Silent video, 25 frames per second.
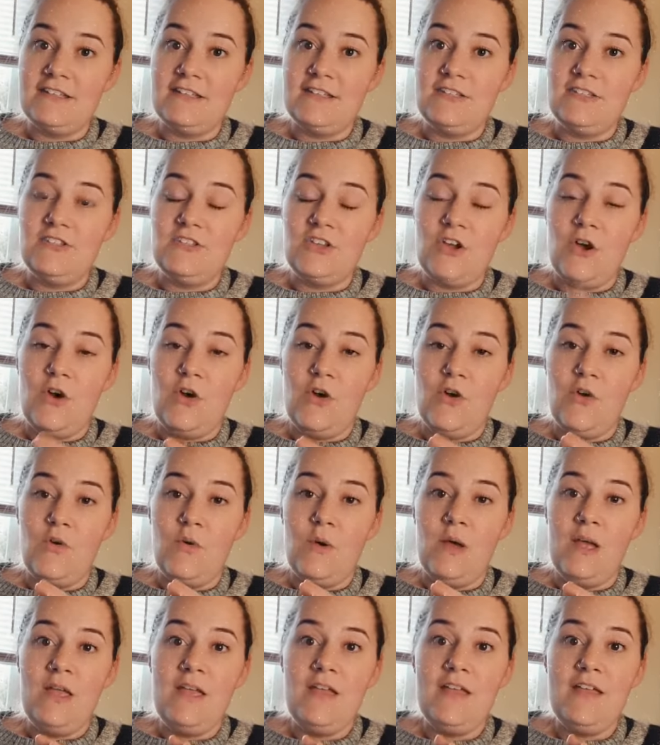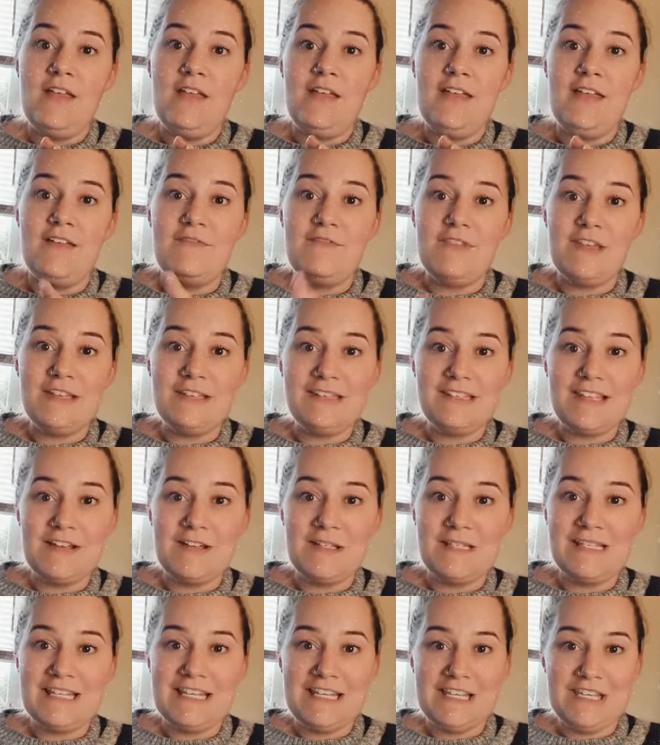So if that
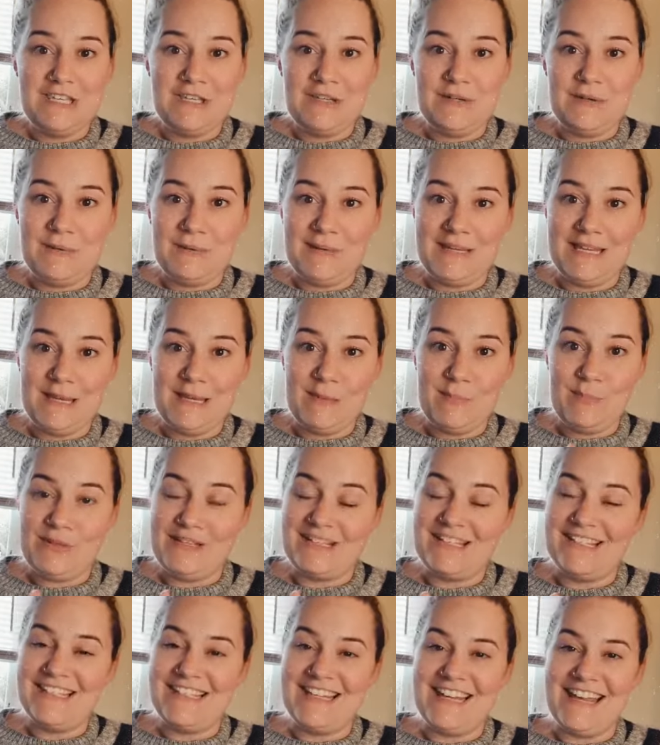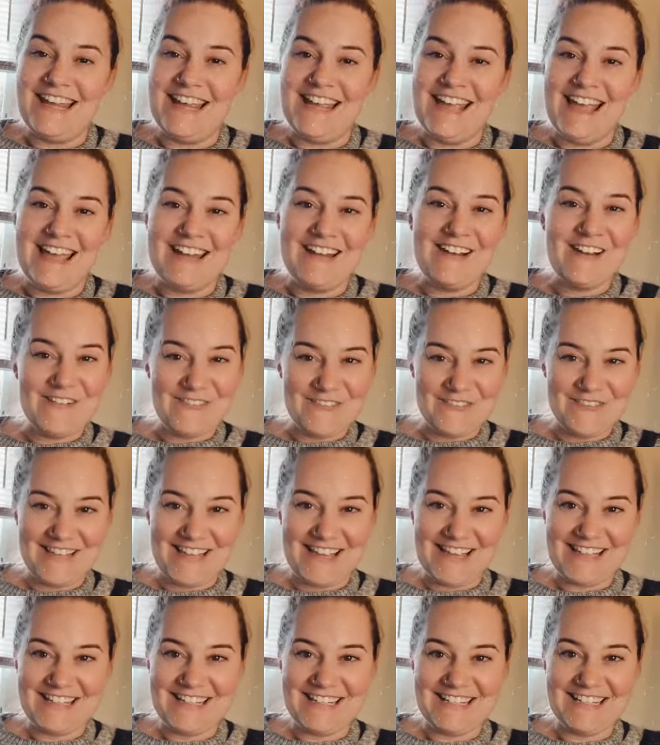sounds like you, keep listening, and hopefully
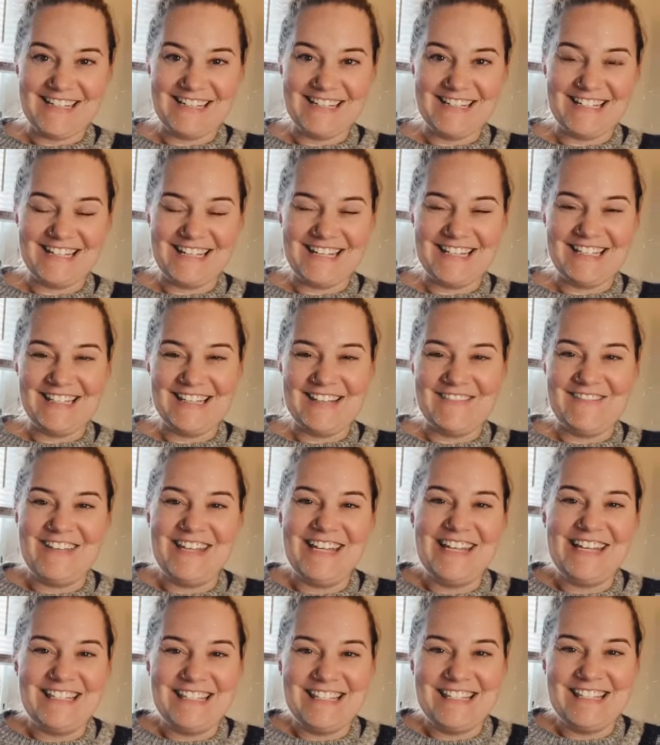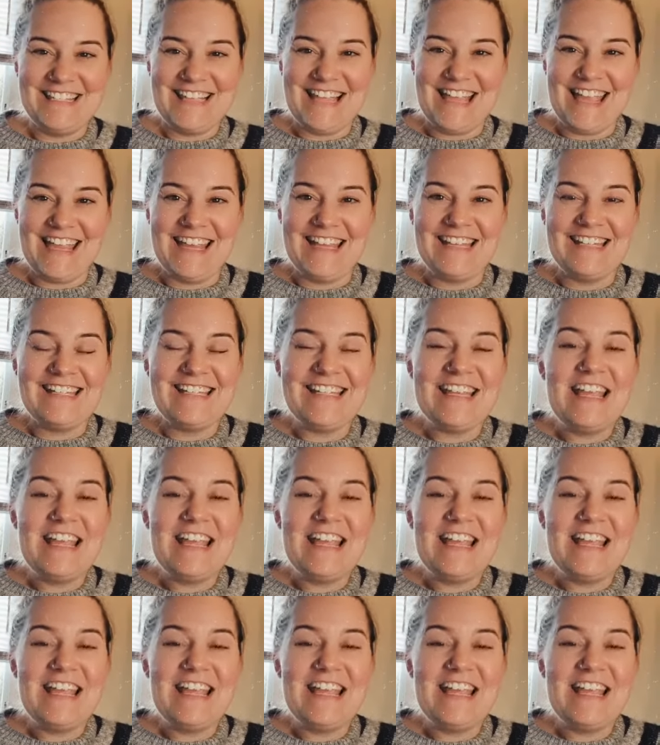I can shed some insight